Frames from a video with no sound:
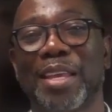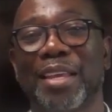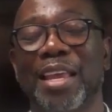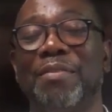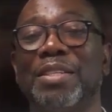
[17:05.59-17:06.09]

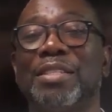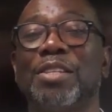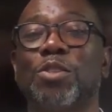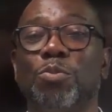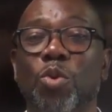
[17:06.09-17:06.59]
Even
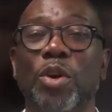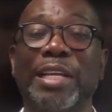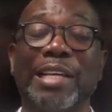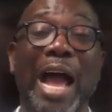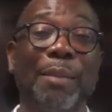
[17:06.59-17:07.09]
this
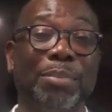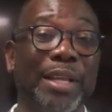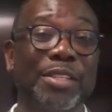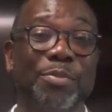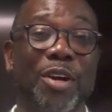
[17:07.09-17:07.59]
morning, God
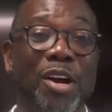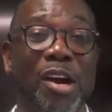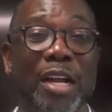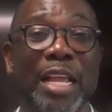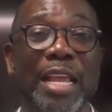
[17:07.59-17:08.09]
bless my
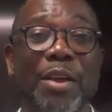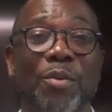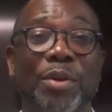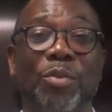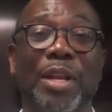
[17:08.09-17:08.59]
heart,
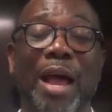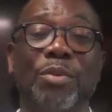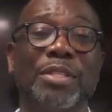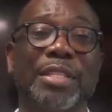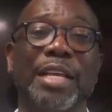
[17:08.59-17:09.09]
when, when I
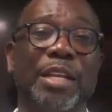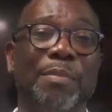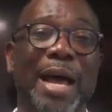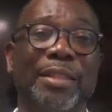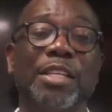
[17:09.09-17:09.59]
was thinking
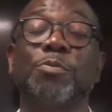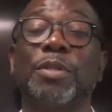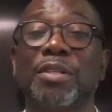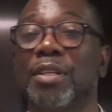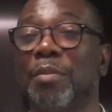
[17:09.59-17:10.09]
about this
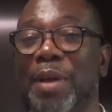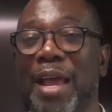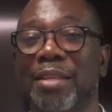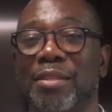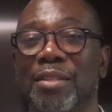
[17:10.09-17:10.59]
particular
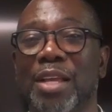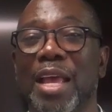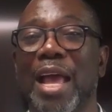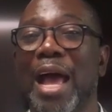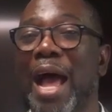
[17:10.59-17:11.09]
passage,
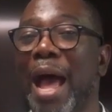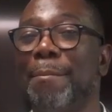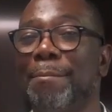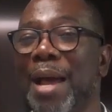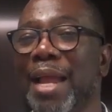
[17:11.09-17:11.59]

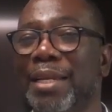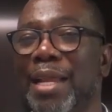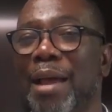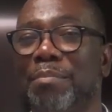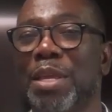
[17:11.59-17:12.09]
I might
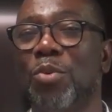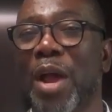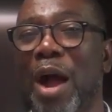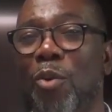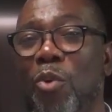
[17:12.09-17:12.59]
not be
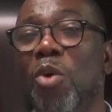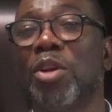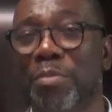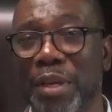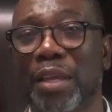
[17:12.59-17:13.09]
where I
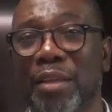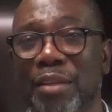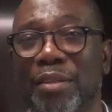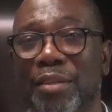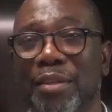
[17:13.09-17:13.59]
want to be,
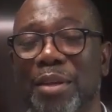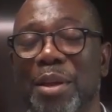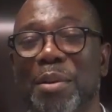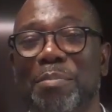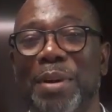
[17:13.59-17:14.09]

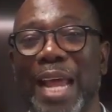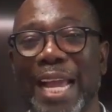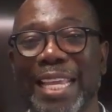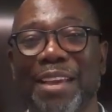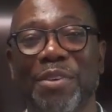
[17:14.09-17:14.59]
but
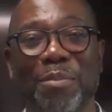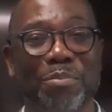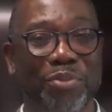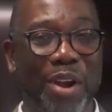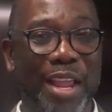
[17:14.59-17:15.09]
I give him
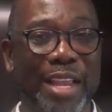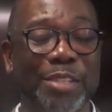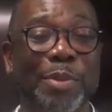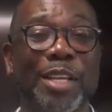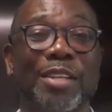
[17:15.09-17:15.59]

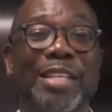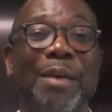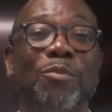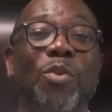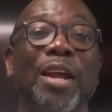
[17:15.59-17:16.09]
praise because
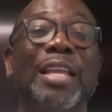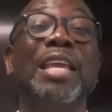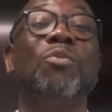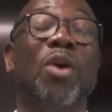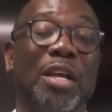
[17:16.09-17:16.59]
I'm where
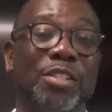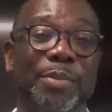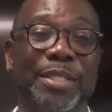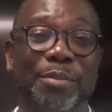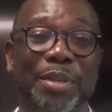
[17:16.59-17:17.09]
he wants
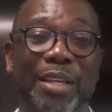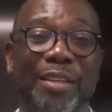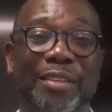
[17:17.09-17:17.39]
me to be.